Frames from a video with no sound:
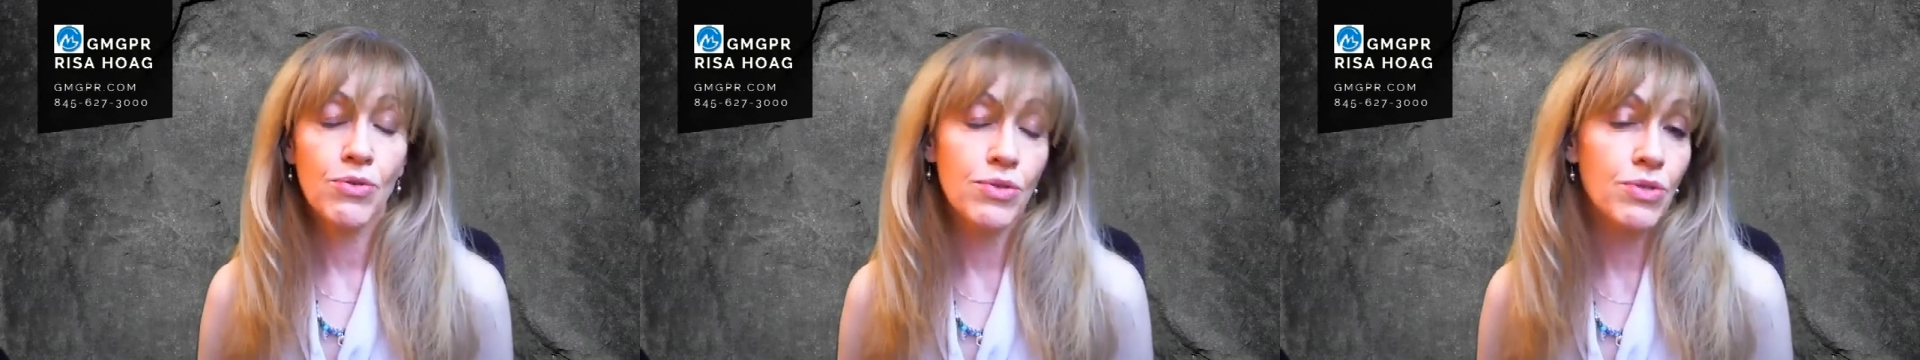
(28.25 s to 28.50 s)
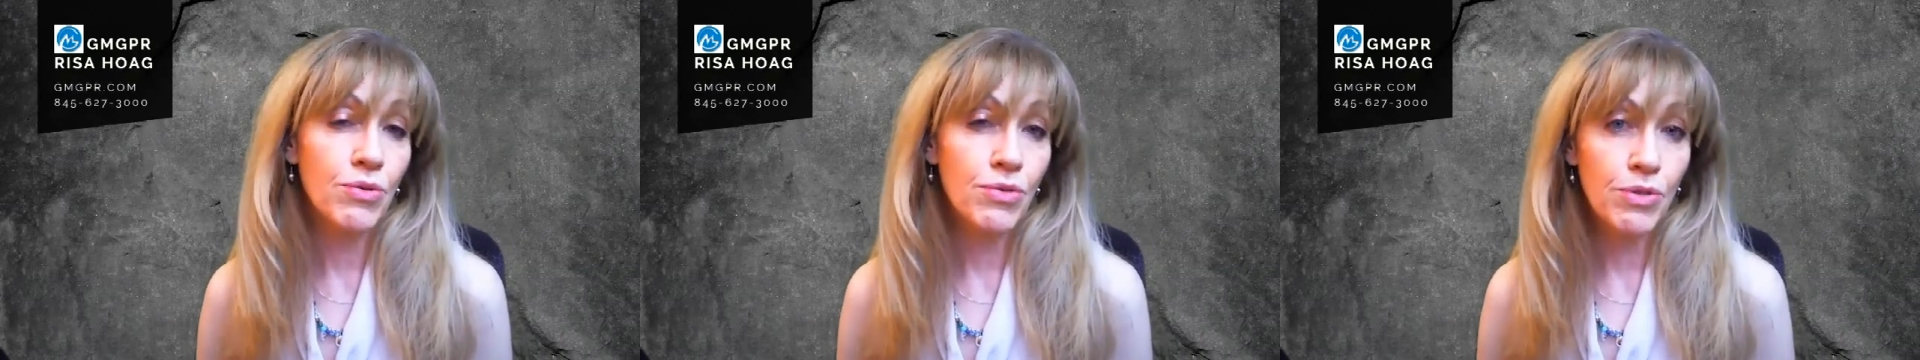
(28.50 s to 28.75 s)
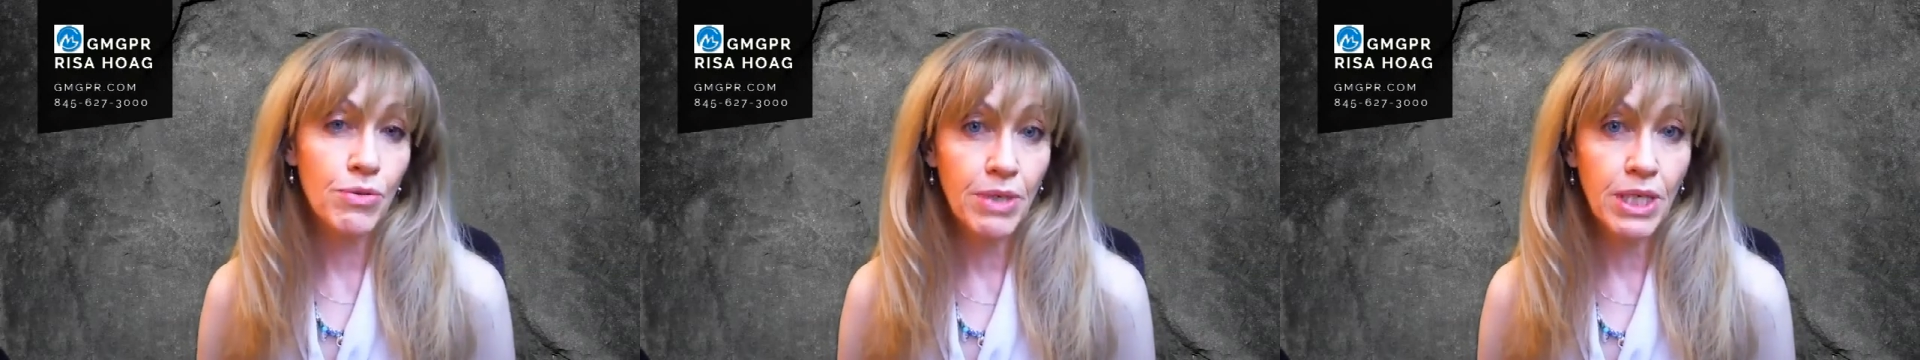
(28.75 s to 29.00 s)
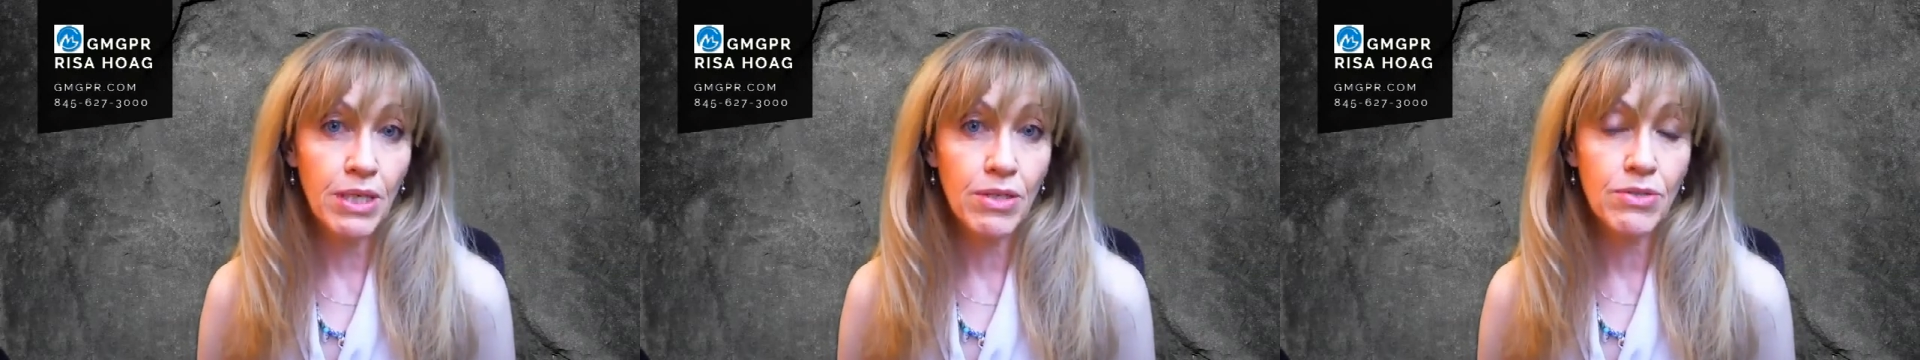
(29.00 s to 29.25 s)
social
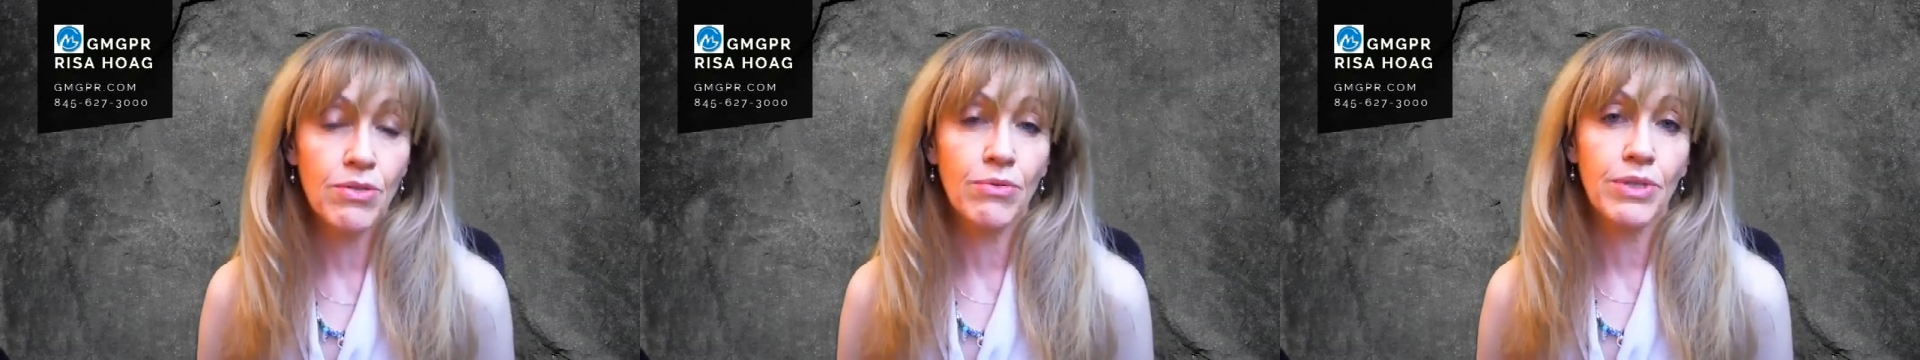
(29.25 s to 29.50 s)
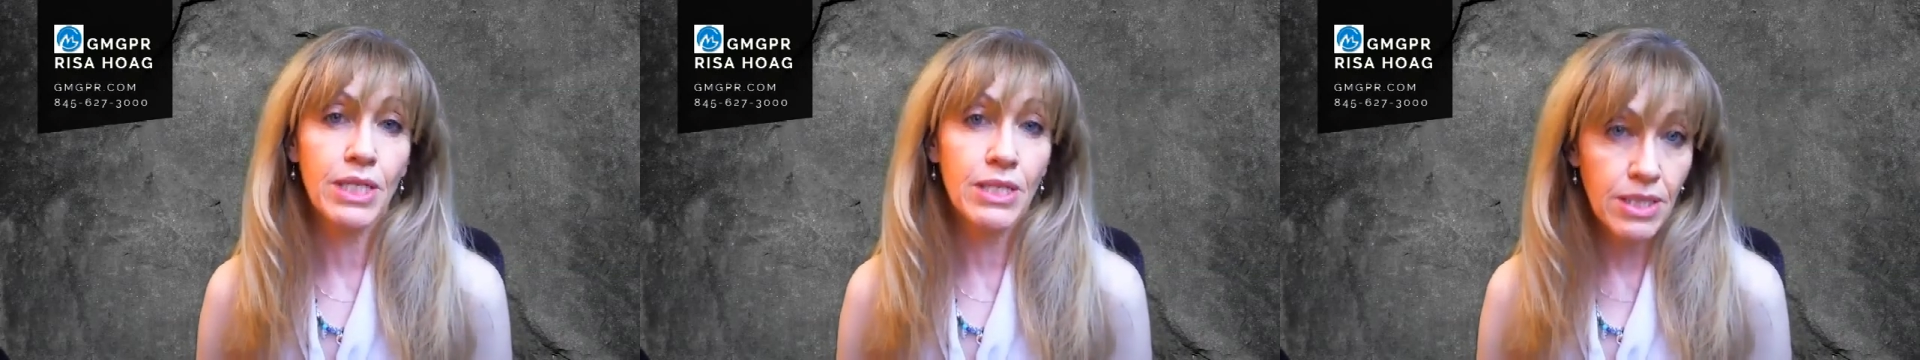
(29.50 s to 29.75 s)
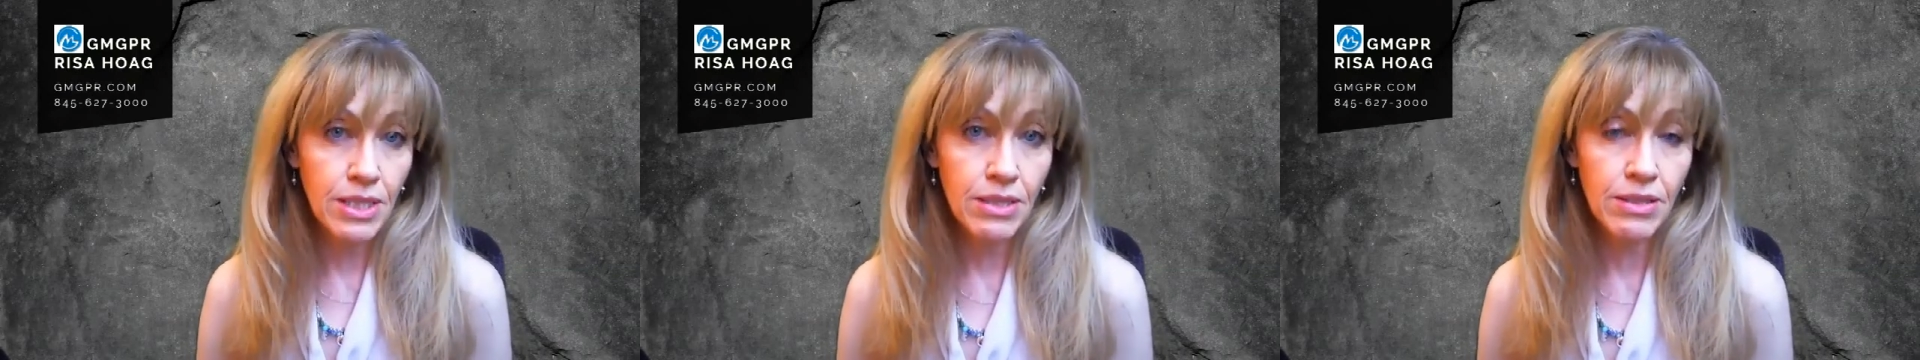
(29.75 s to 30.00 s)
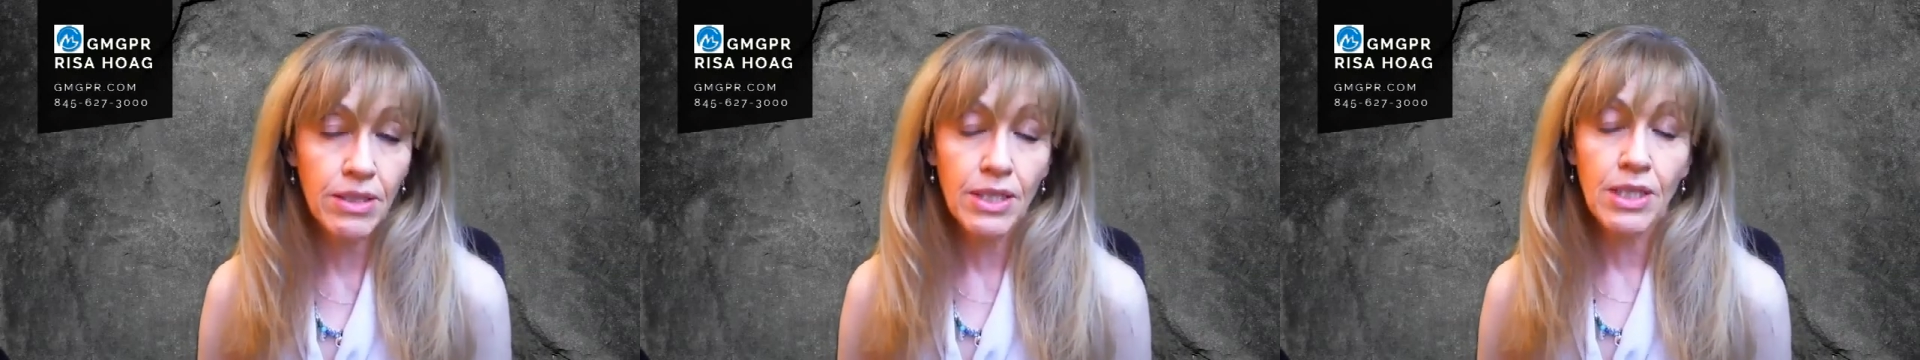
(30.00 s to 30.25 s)
media, so LinkedIn,